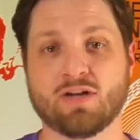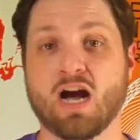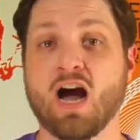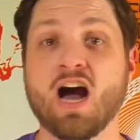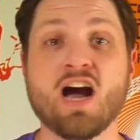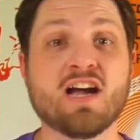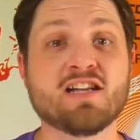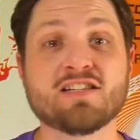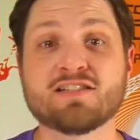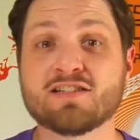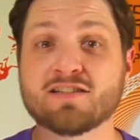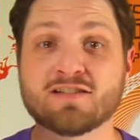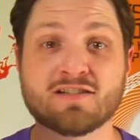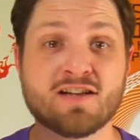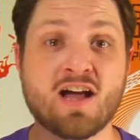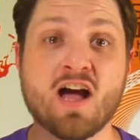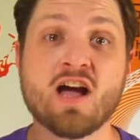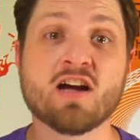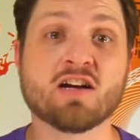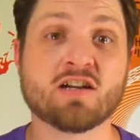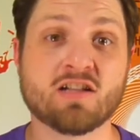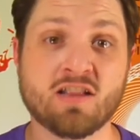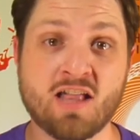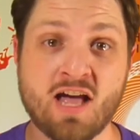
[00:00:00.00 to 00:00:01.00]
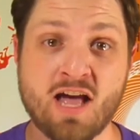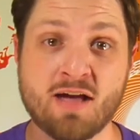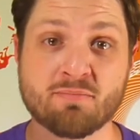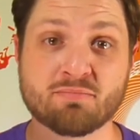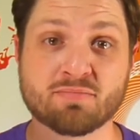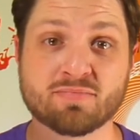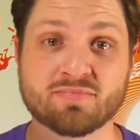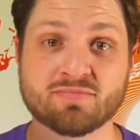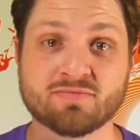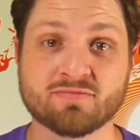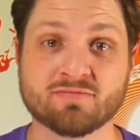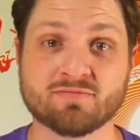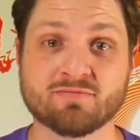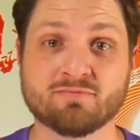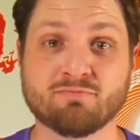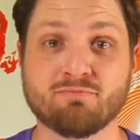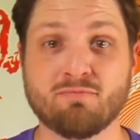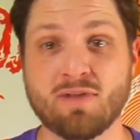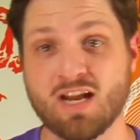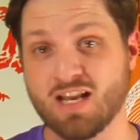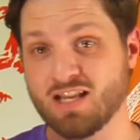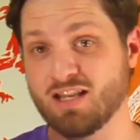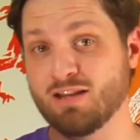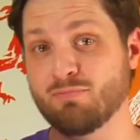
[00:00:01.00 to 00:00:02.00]
I did not clap.
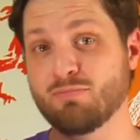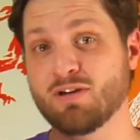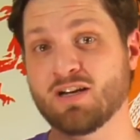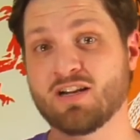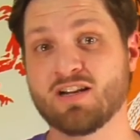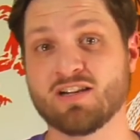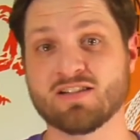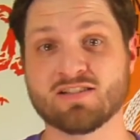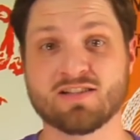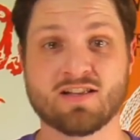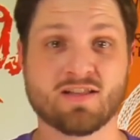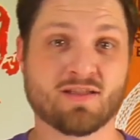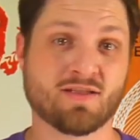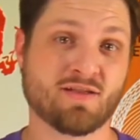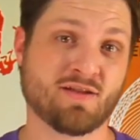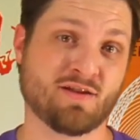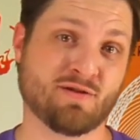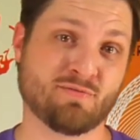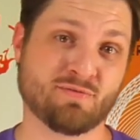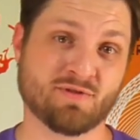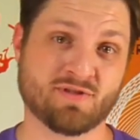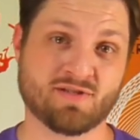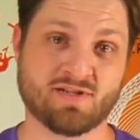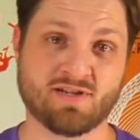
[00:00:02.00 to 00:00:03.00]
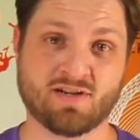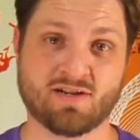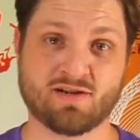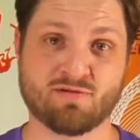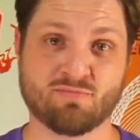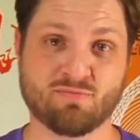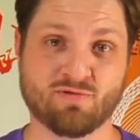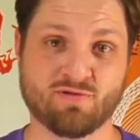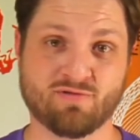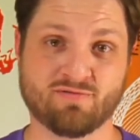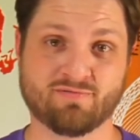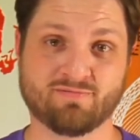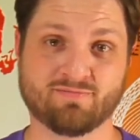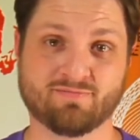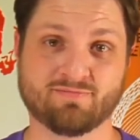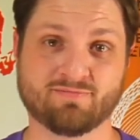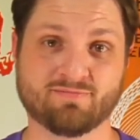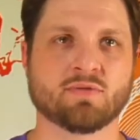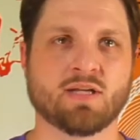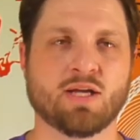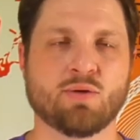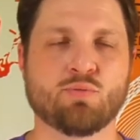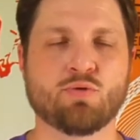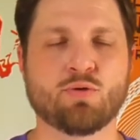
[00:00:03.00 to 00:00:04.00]
Mainly because I thought it was terrible.
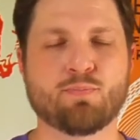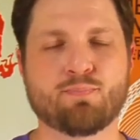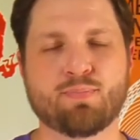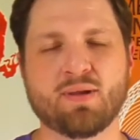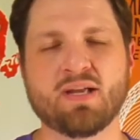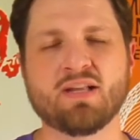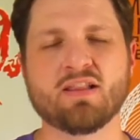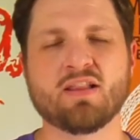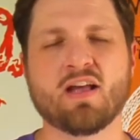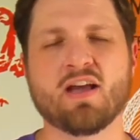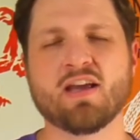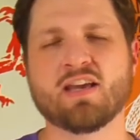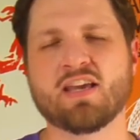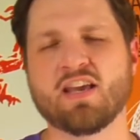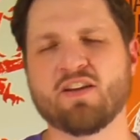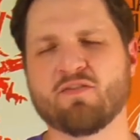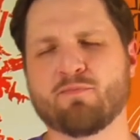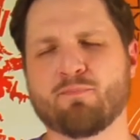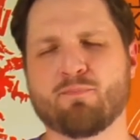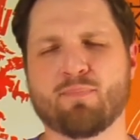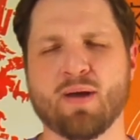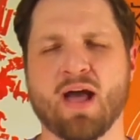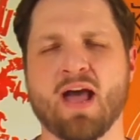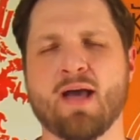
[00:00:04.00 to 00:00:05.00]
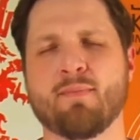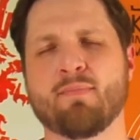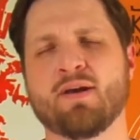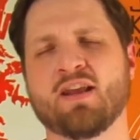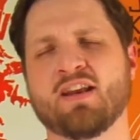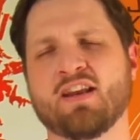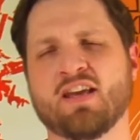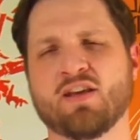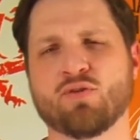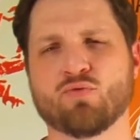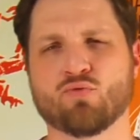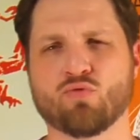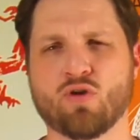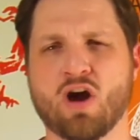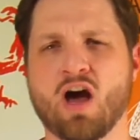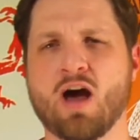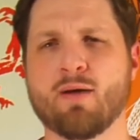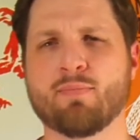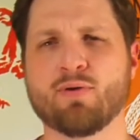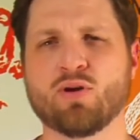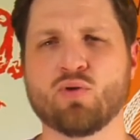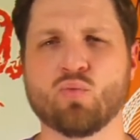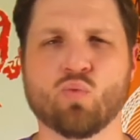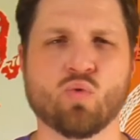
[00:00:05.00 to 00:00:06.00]
It would be like if Batman and
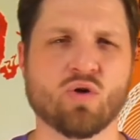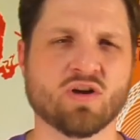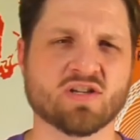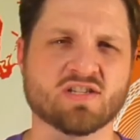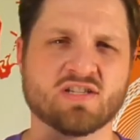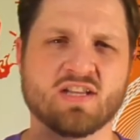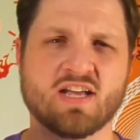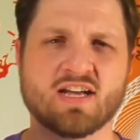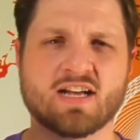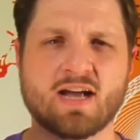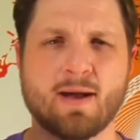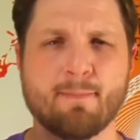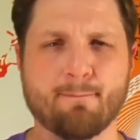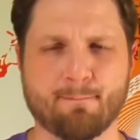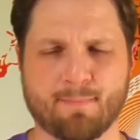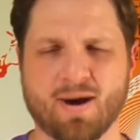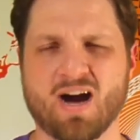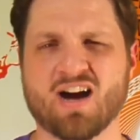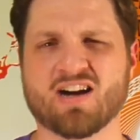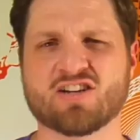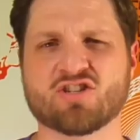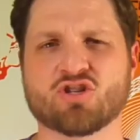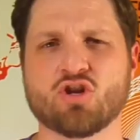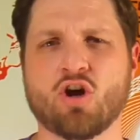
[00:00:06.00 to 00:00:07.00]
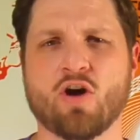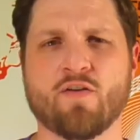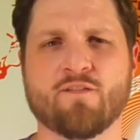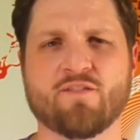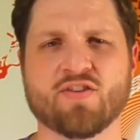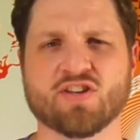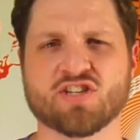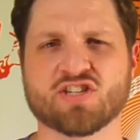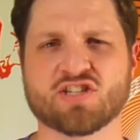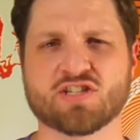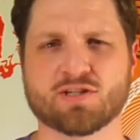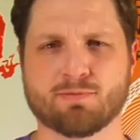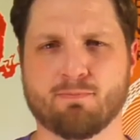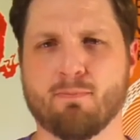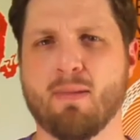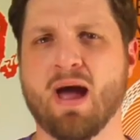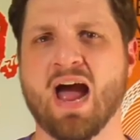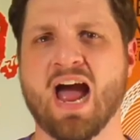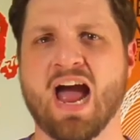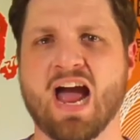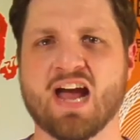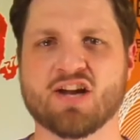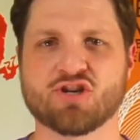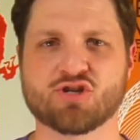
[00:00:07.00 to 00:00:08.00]
Robin was like a box office
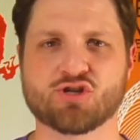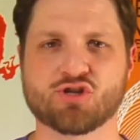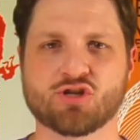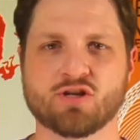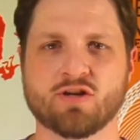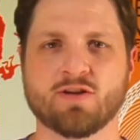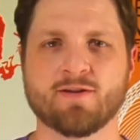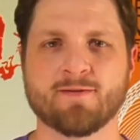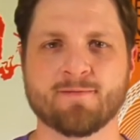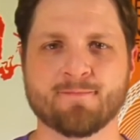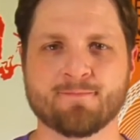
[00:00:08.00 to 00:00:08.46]
smash.